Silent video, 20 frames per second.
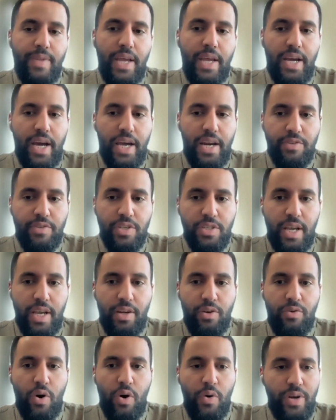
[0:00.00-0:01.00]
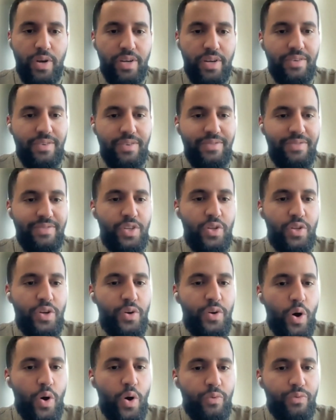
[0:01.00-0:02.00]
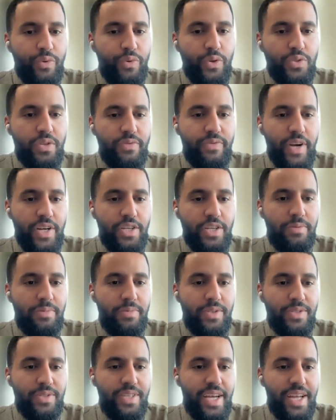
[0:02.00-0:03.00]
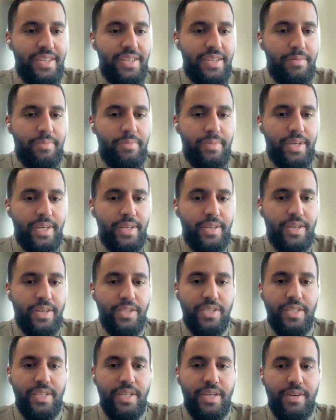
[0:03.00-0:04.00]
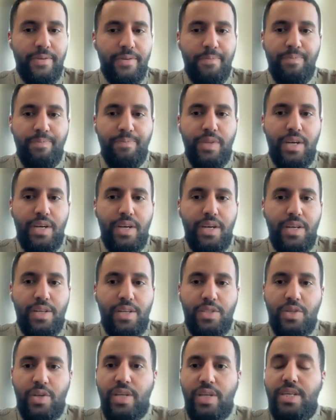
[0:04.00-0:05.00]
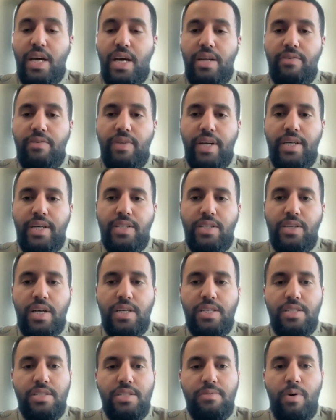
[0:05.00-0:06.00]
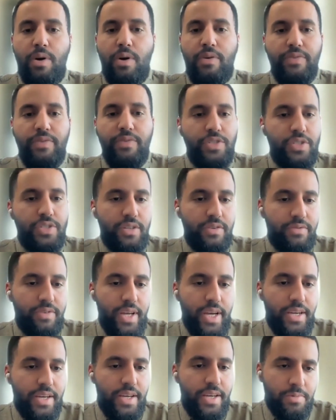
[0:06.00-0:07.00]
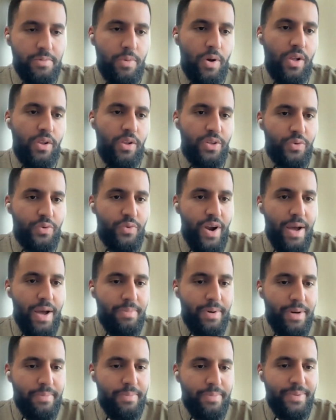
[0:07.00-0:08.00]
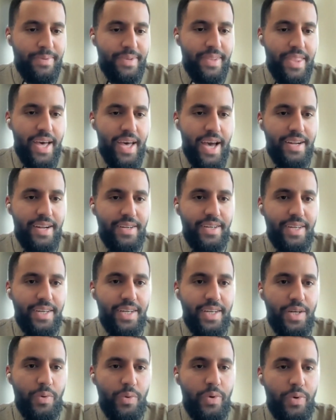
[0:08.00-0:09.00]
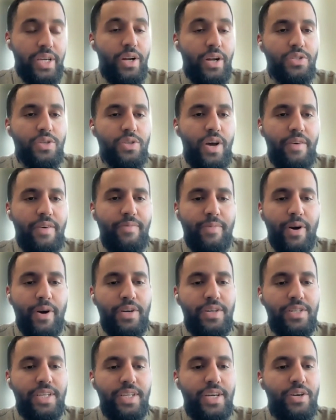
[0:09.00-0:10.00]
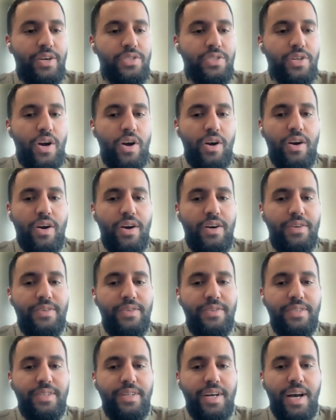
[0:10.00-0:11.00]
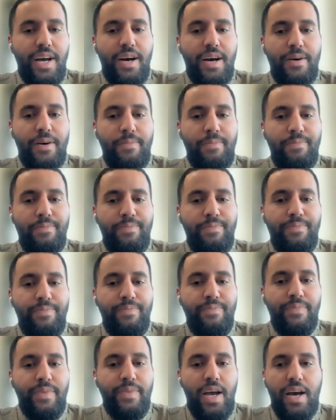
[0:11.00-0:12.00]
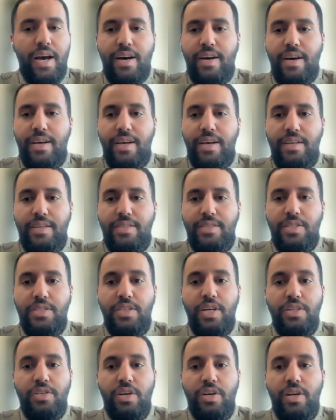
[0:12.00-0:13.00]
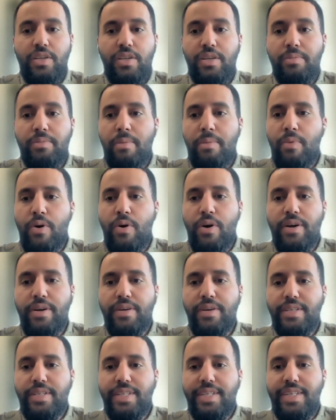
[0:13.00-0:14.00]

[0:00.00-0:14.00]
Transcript: and kind of just like growing, you know, their own fruits and vegetables that end up being cooked in there. So that's kind of like a small vision of like a small little wrap up that we could also have Marcus later talk on, to touch on a little bit more.